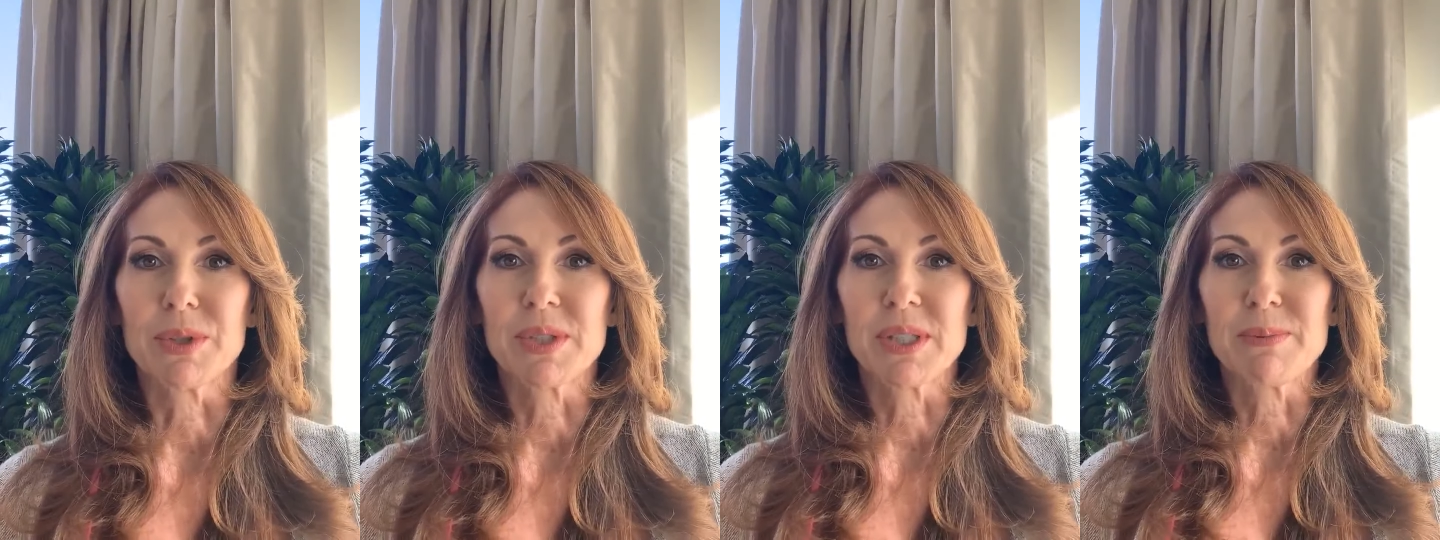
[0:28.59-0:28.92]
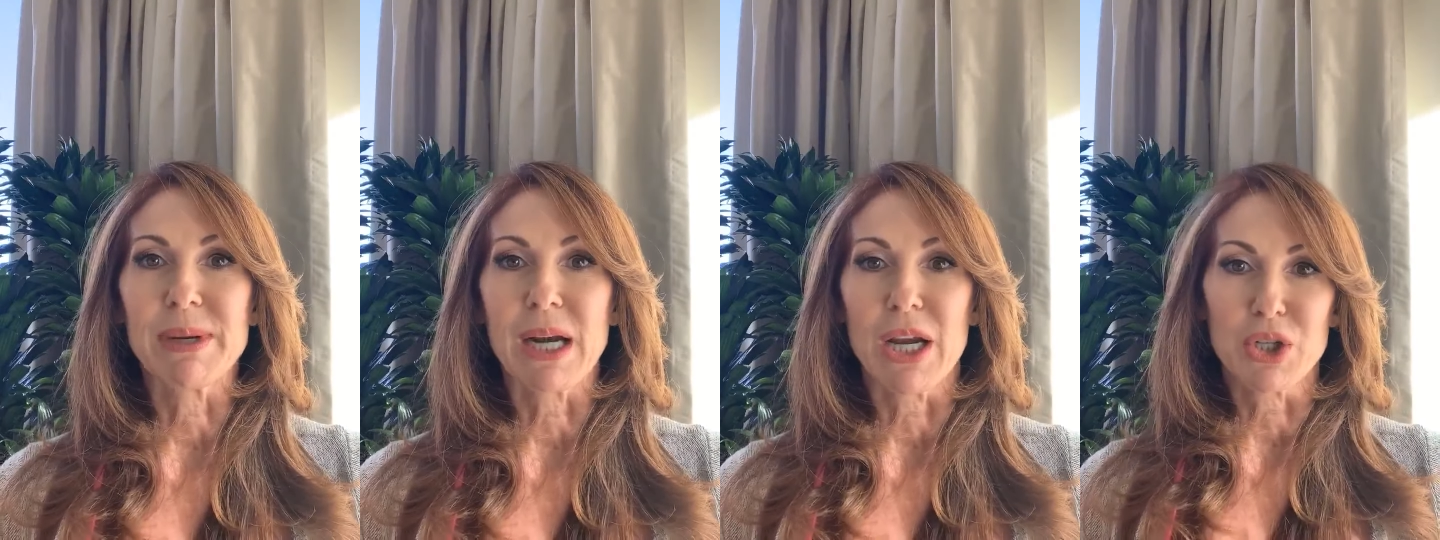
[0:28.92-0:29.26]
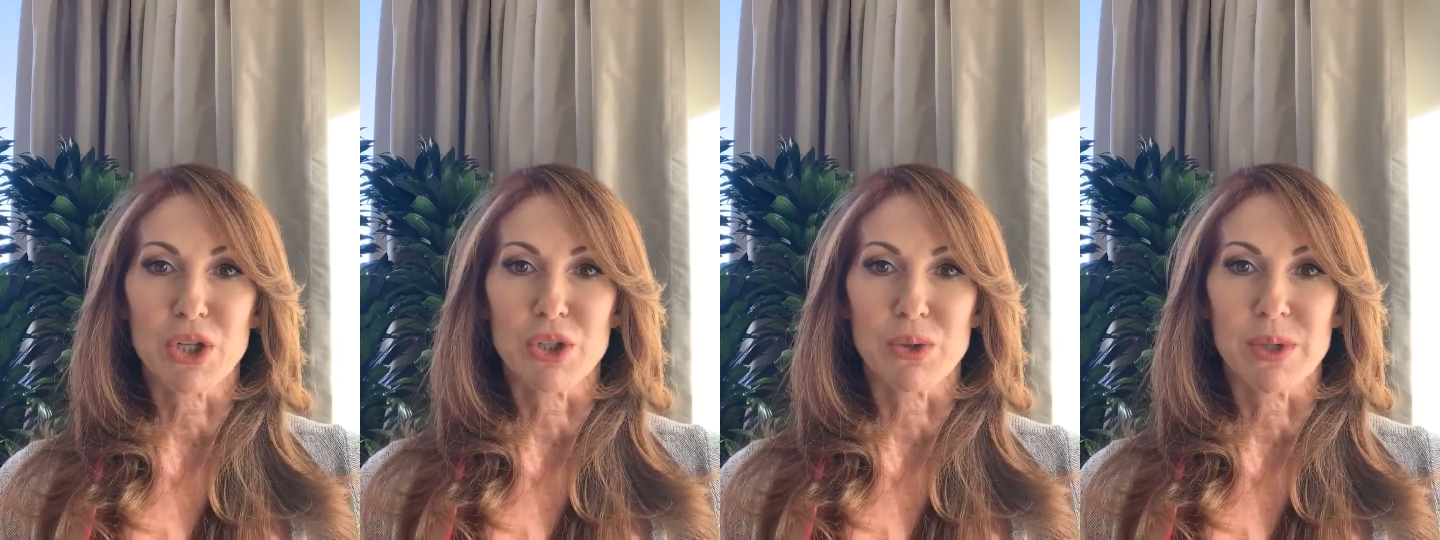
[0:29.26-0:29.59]
Does this mean I
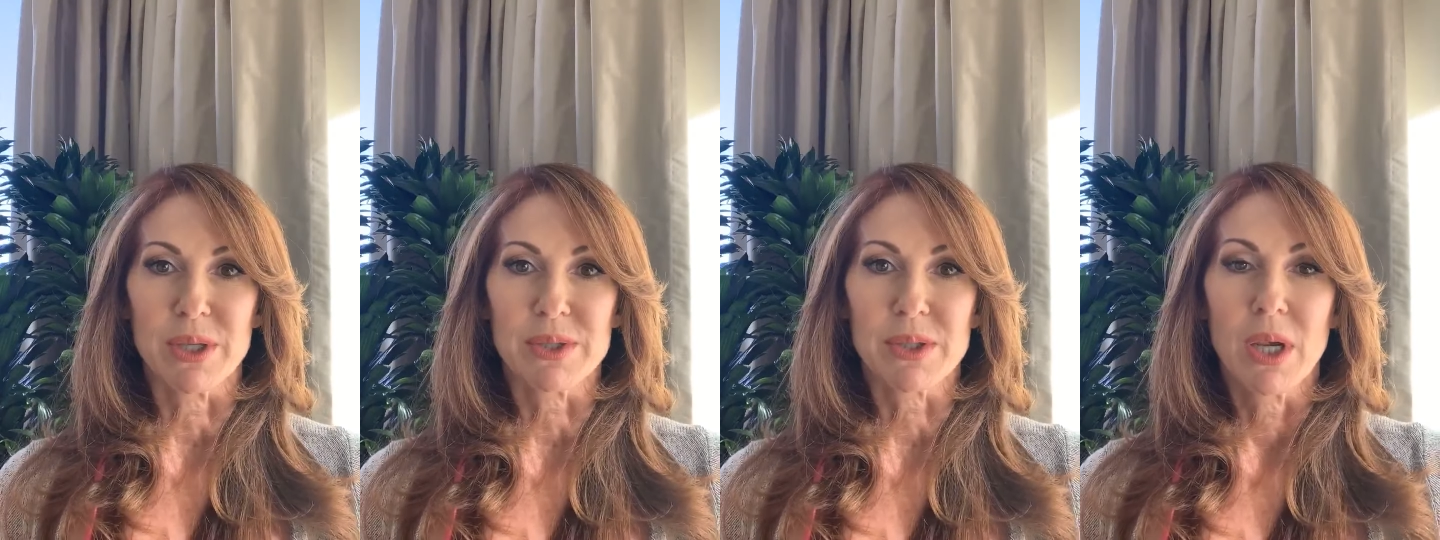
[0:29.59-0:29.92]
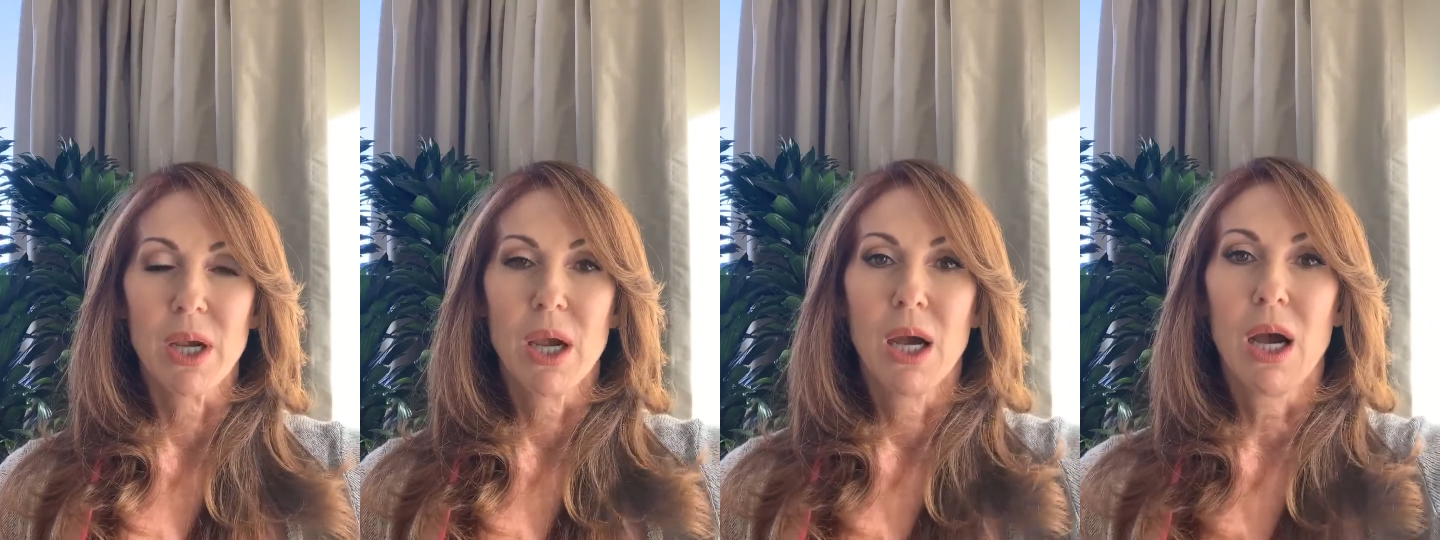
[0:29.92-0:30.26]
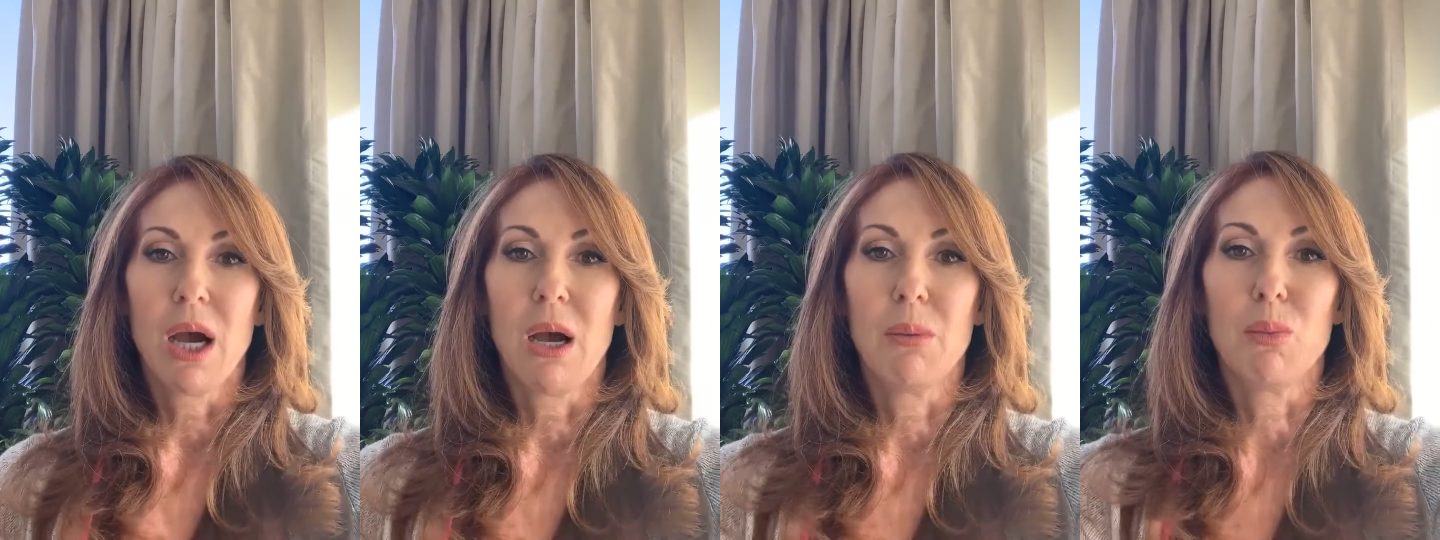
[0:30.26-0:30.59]
should do this?
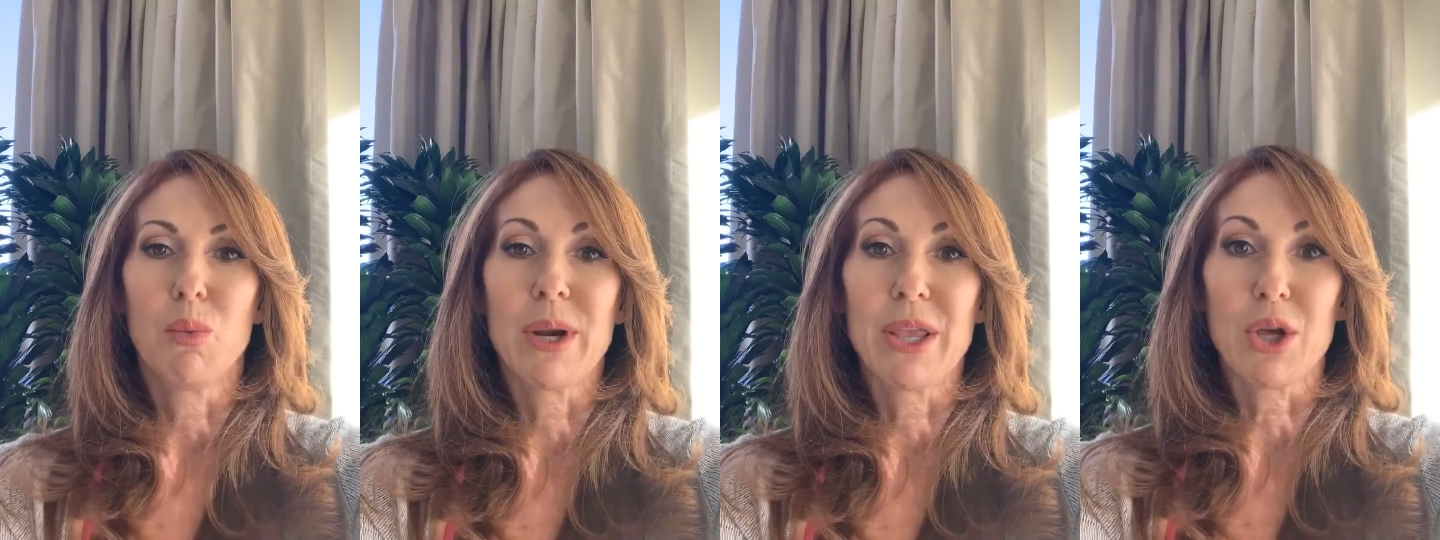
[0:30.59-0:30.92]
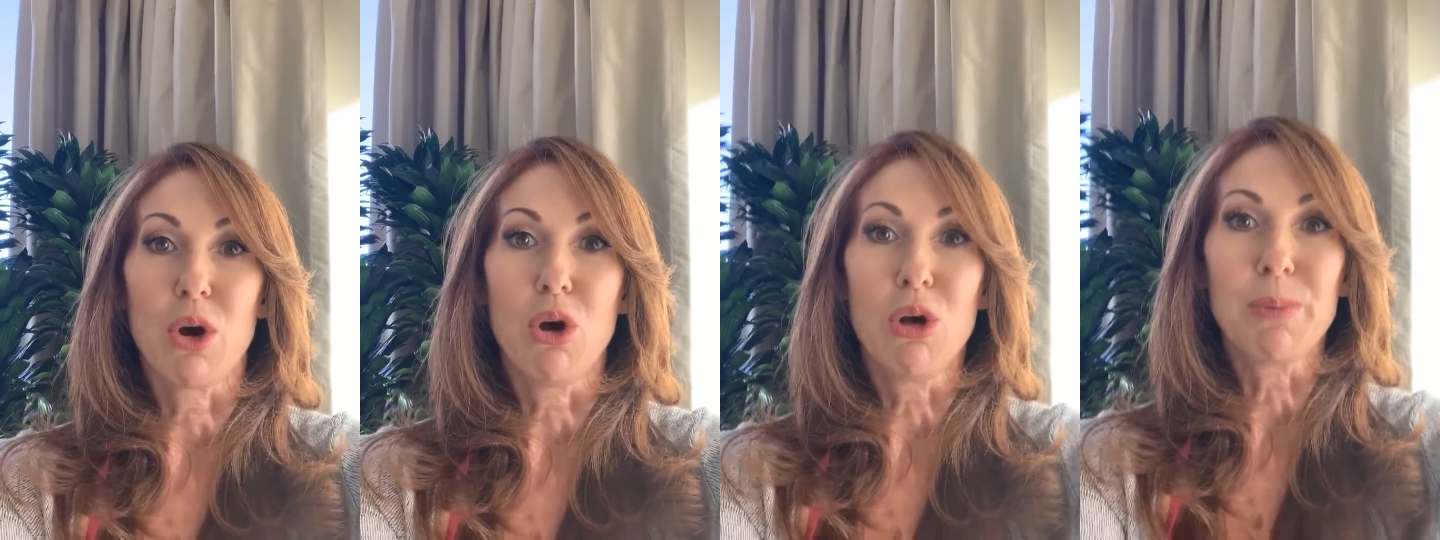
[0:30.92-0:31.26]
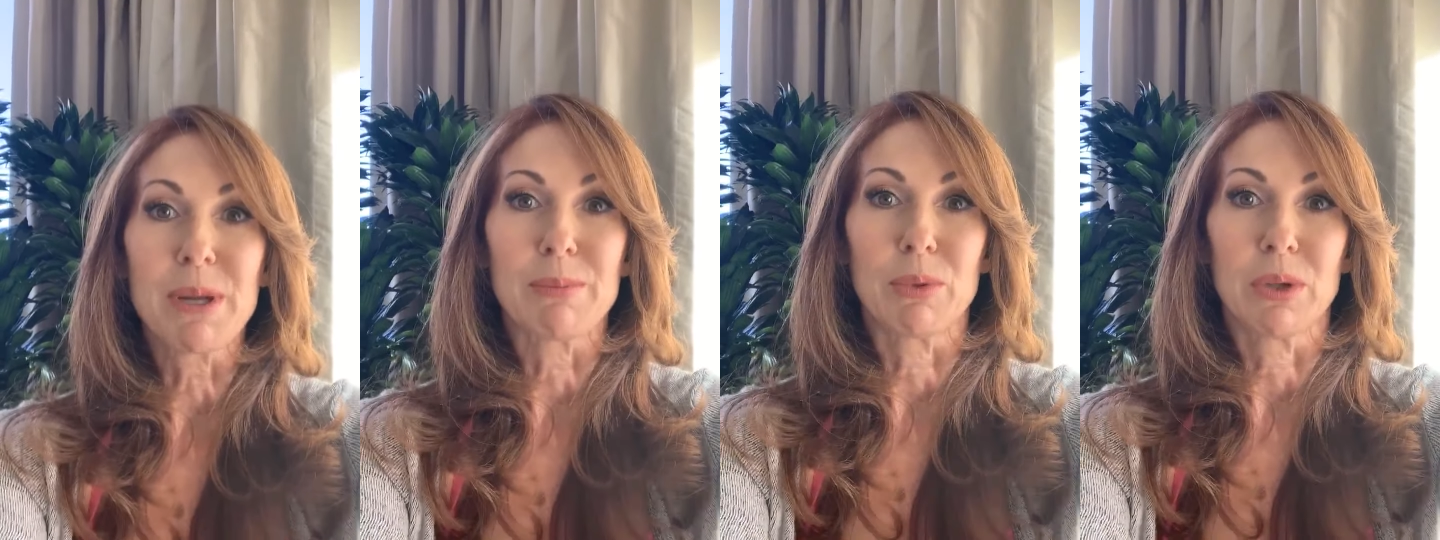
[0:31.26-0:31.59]
um, with all
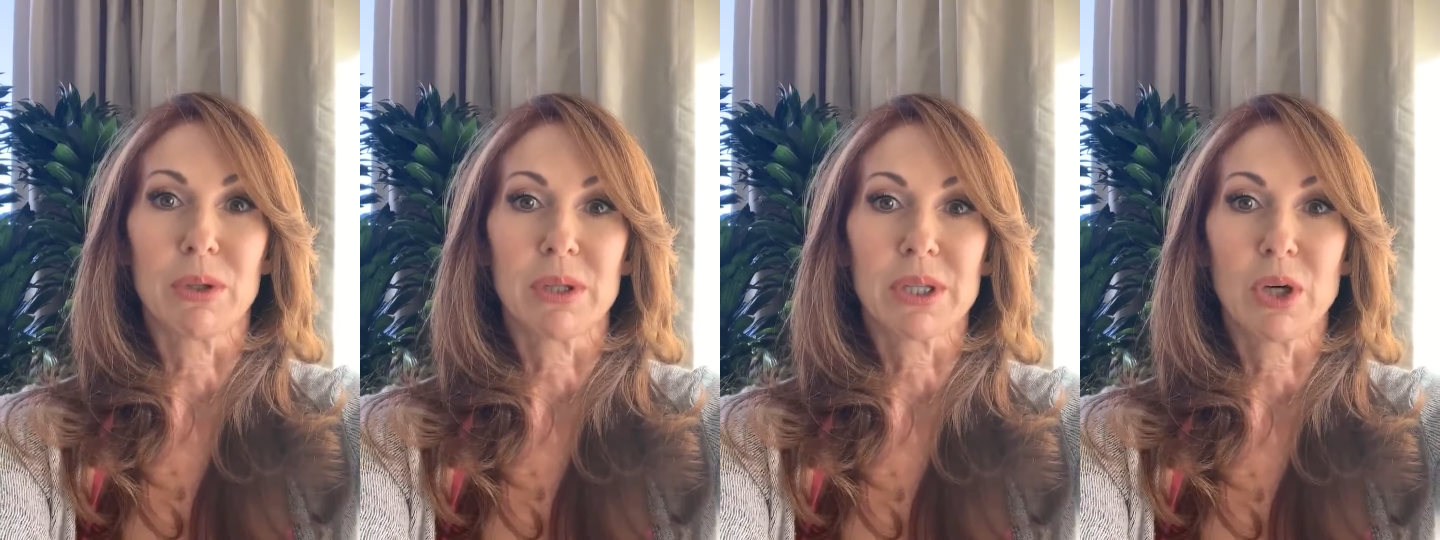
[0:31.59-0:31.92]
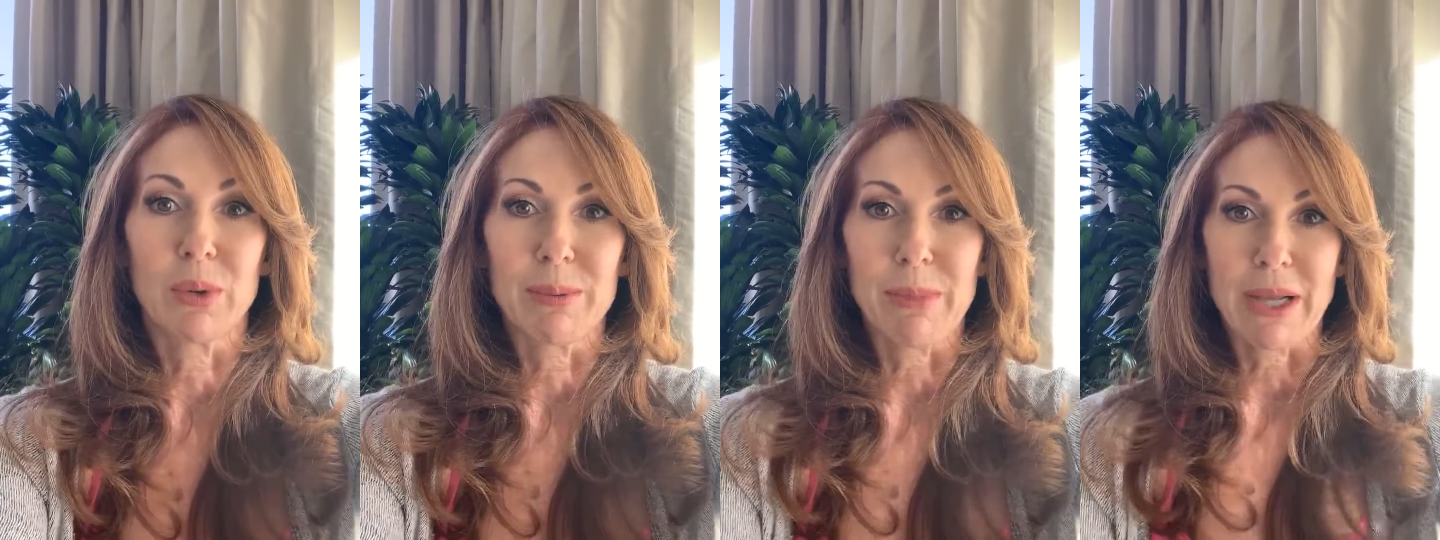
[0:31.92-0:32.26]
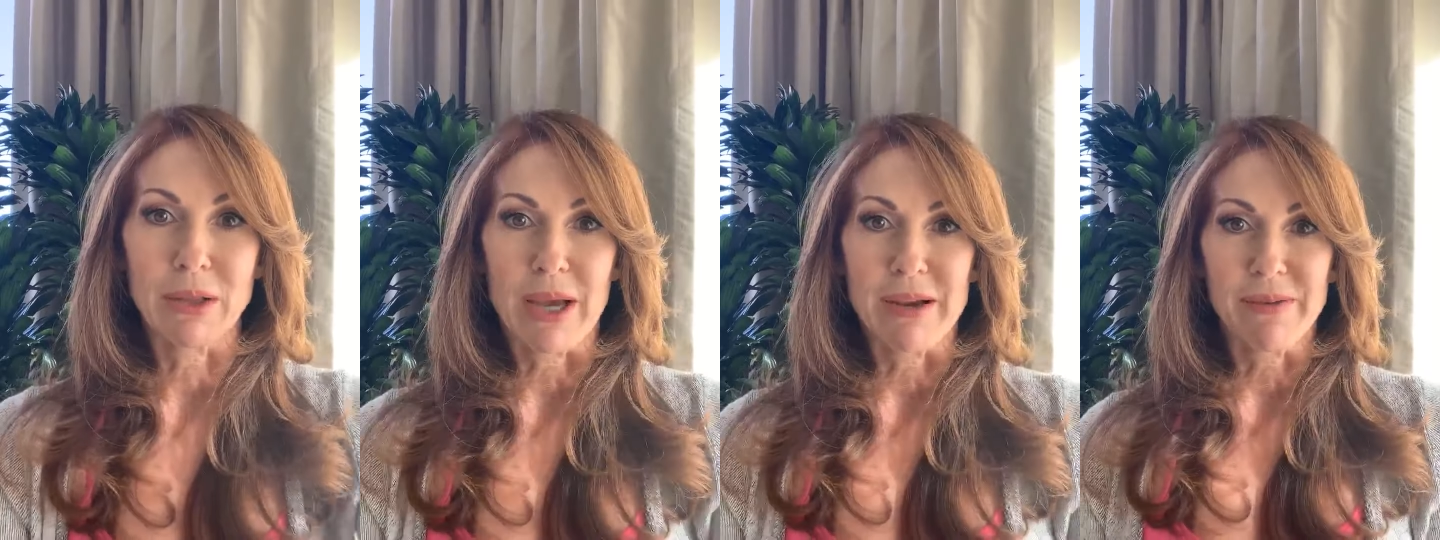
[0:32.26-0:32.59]
people, you know, in
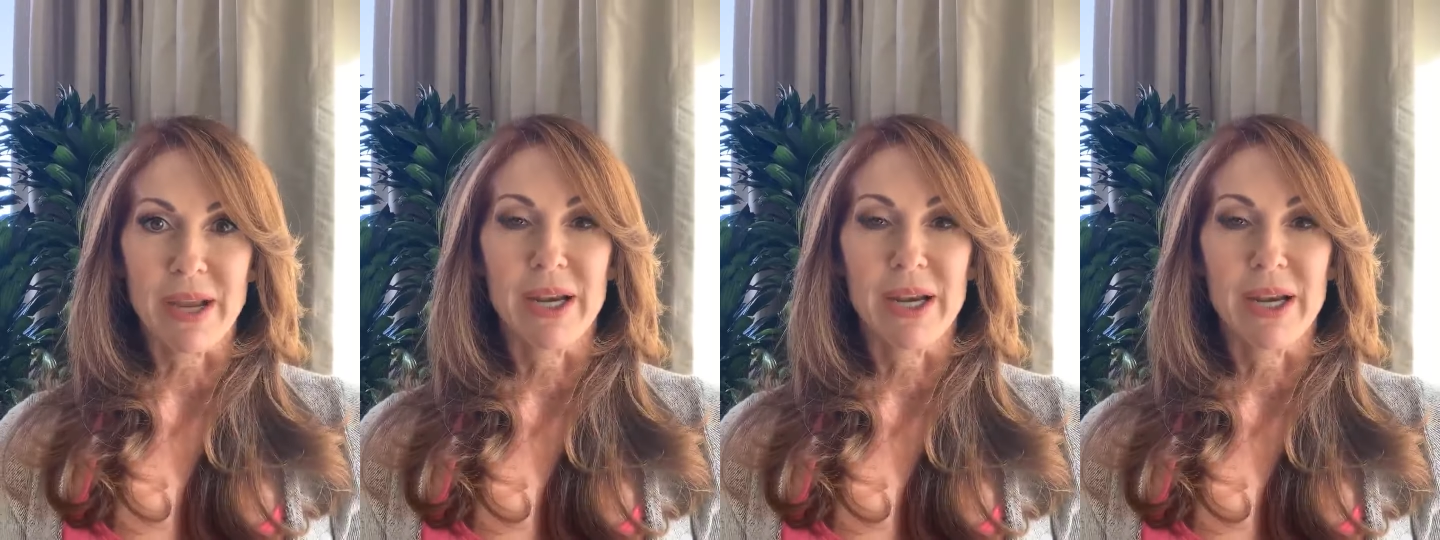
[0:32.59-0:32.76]
my life.